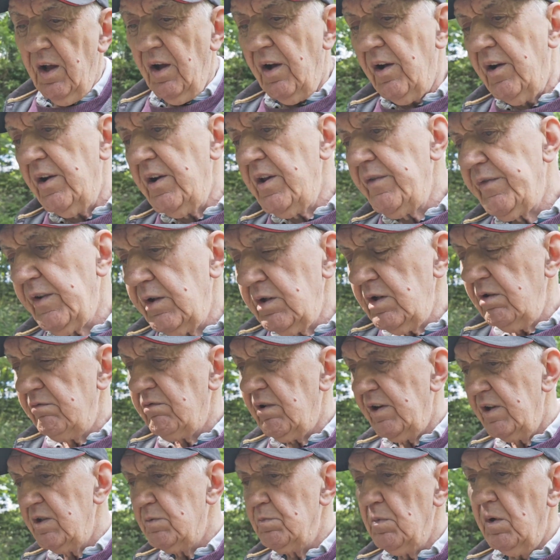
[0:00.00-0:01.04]
I've only
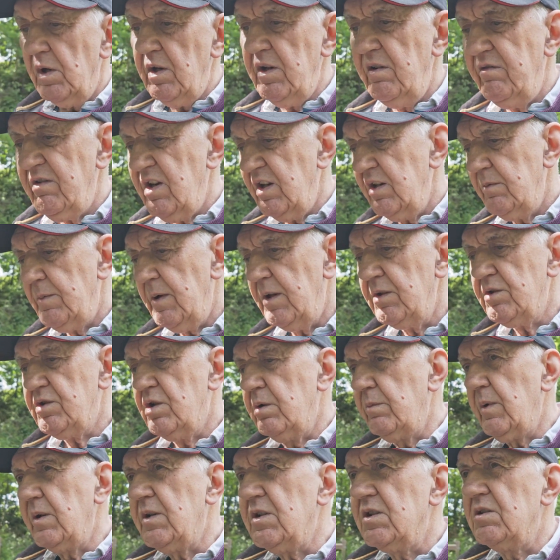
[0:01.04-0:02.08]
raised mine around about
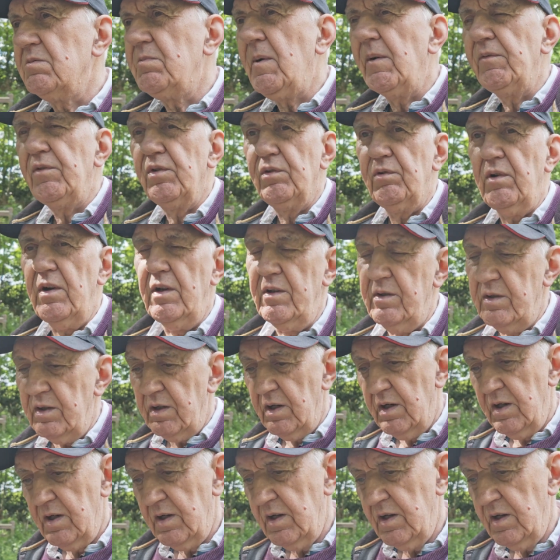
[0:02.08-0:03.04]
two meters above the ground,